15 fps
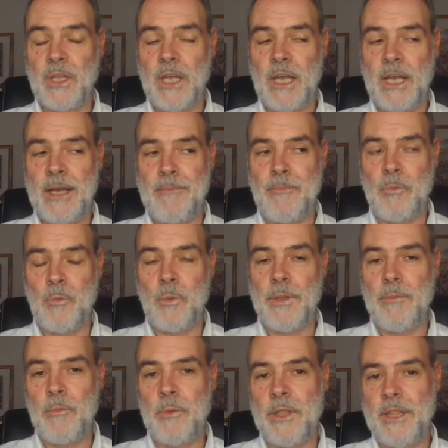um, when
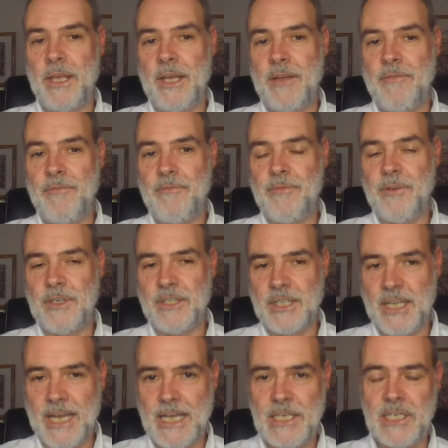when they're first
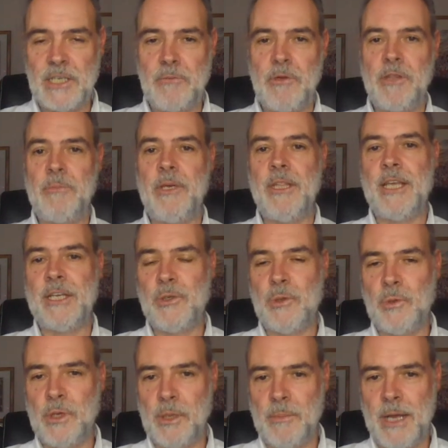engaging with me and they're
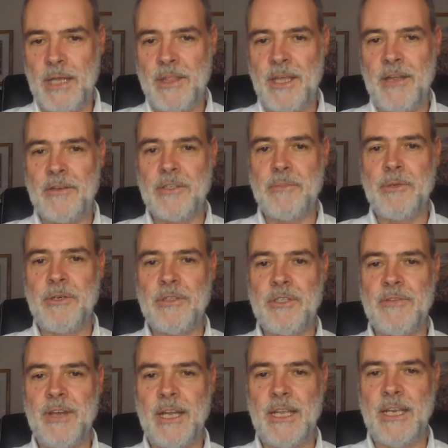talking about their experience
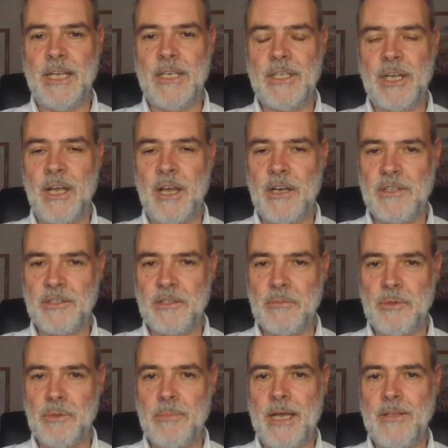of alienation, I ask them
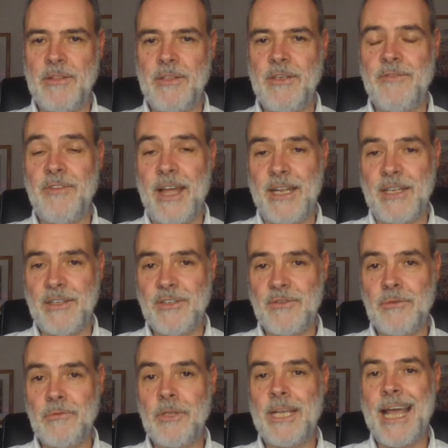about the events
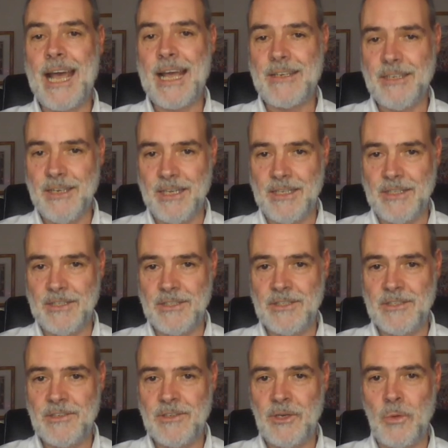or the
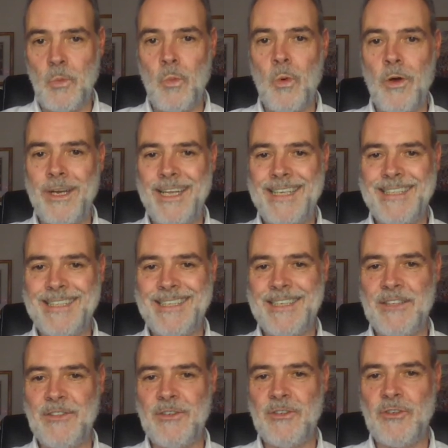catalysts. You know, what is
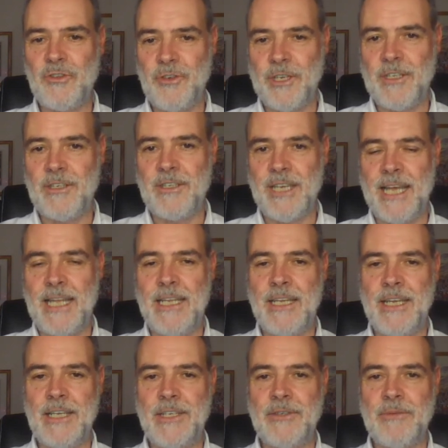it that triggered
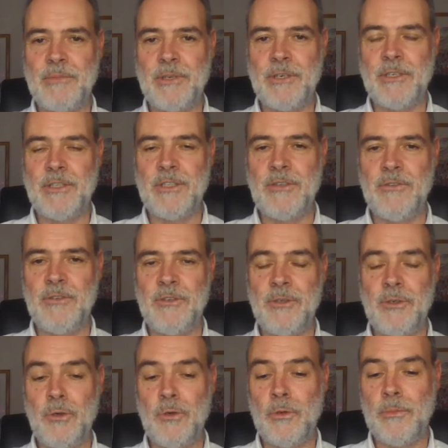alienation? Because you
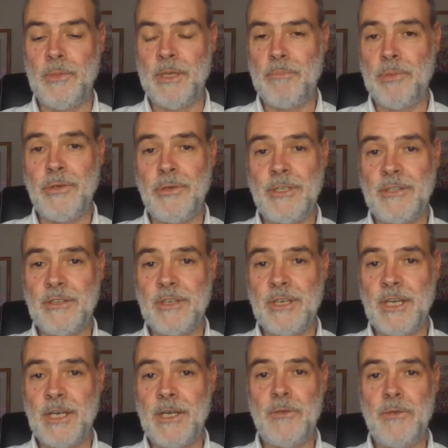can normally point
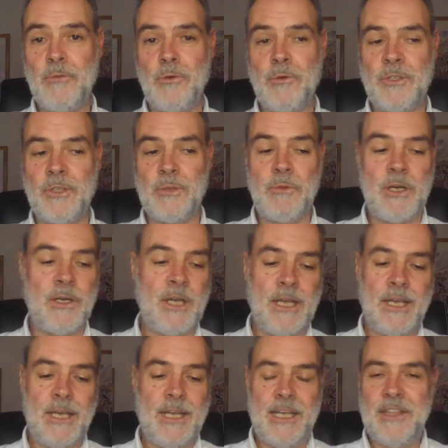towards, well,
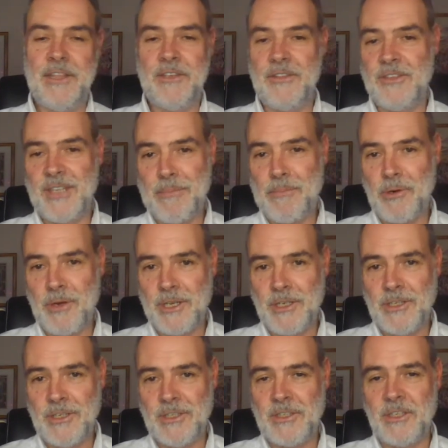that
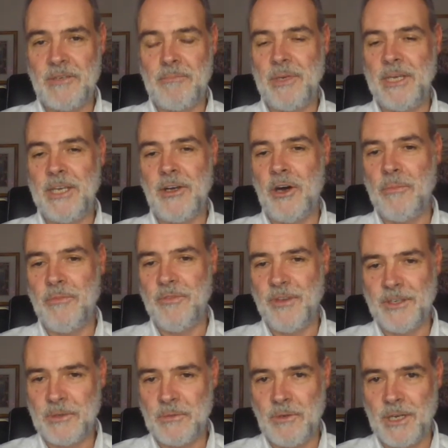separation is a big
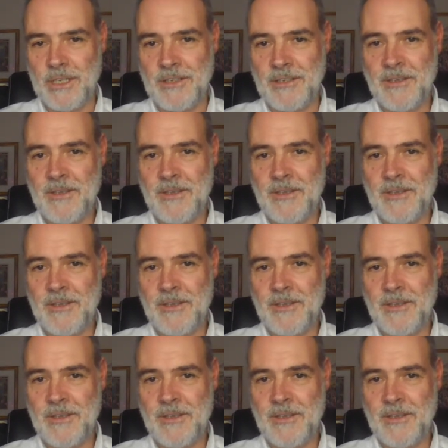obvious one,